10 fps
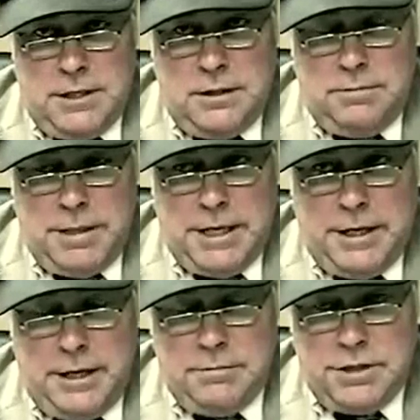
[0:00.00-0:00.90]
a little mad
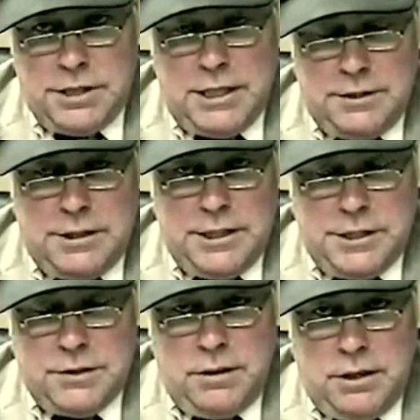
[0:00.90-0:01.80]
at him, decided to take
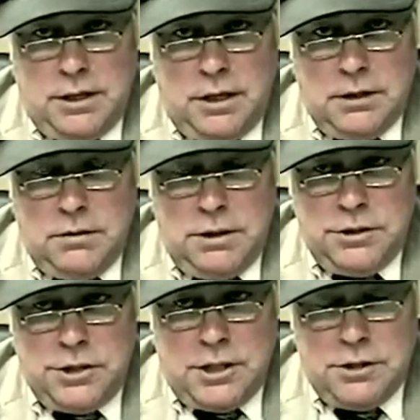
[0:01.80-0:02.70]
his credit card and go out
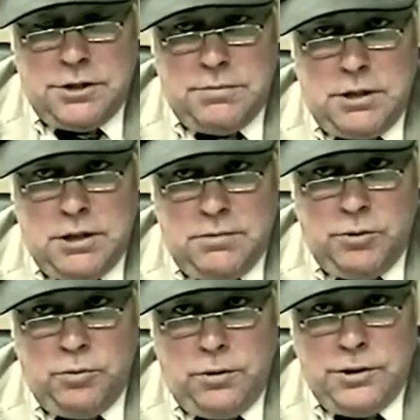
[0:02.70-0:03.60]
and charge to
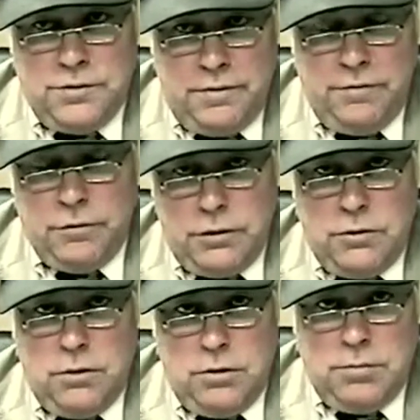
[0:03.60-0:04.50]
Montgomery Wards from the front
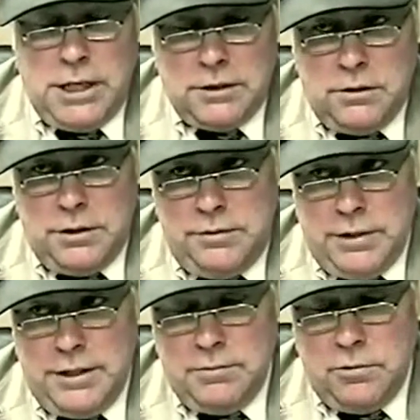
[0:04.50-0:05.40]
door to the back door, and he
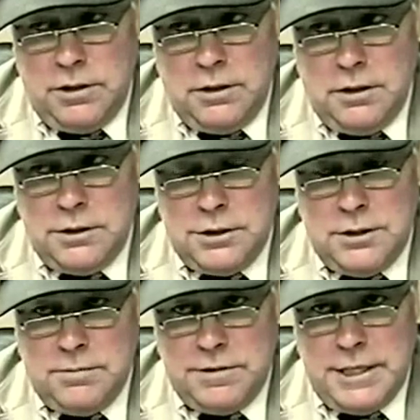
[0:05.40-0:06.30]
ran up quite a large
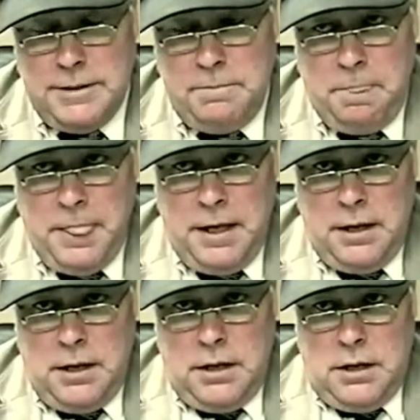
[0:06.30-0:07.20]
sum of debt.
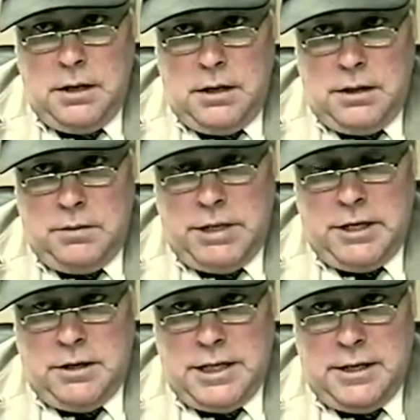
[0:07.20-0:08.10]
The
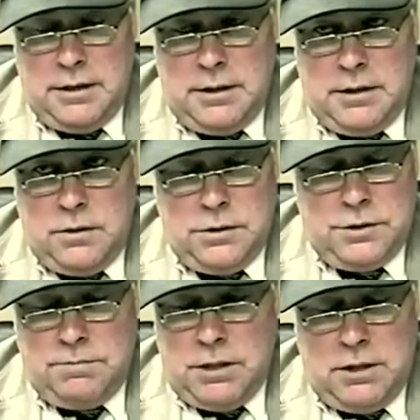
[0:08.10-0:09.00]
matter got
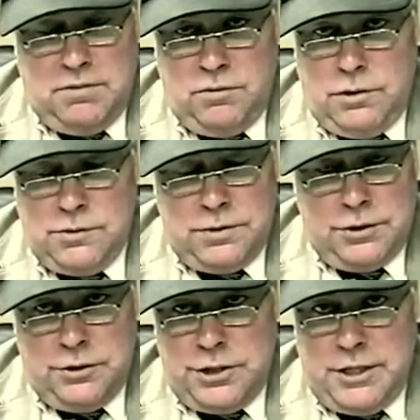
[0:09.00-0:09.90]
course, Montgomery Ward's
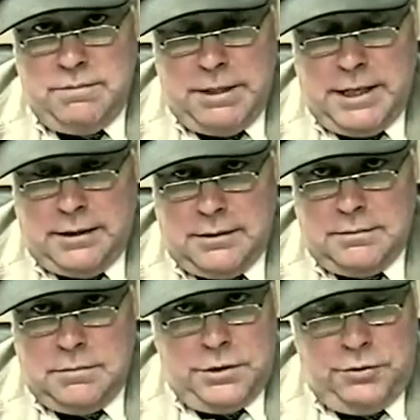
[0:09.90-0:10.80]
wasn't going to take it back.
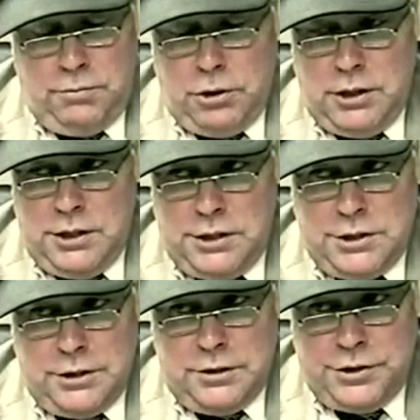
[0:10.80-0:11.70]
You bought it,
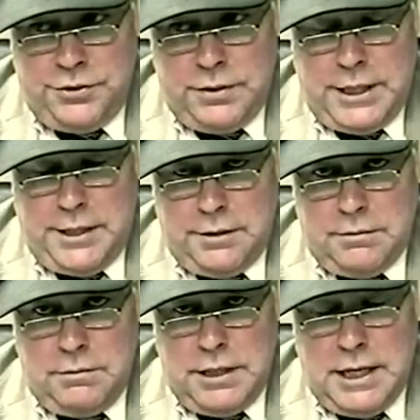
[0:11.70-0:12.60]
it's yours. You got it.
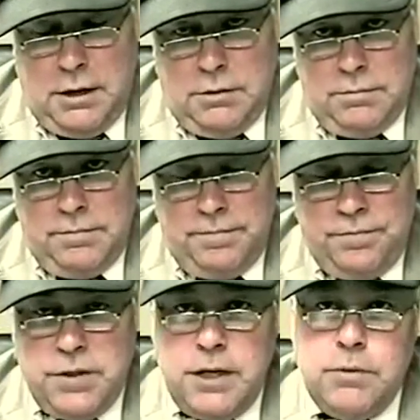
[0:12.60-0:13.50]
Now,
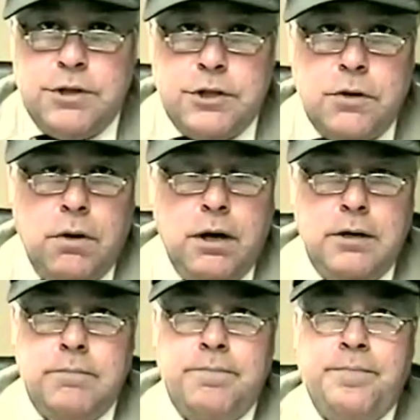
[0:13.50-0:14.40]
they went to court
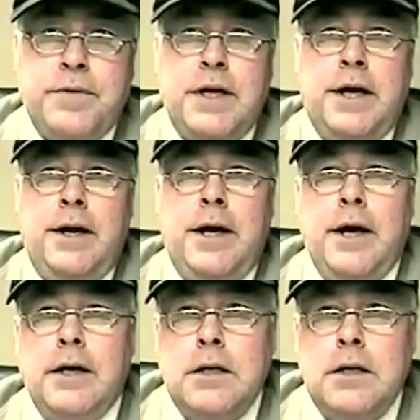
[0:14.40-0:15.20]
and uh,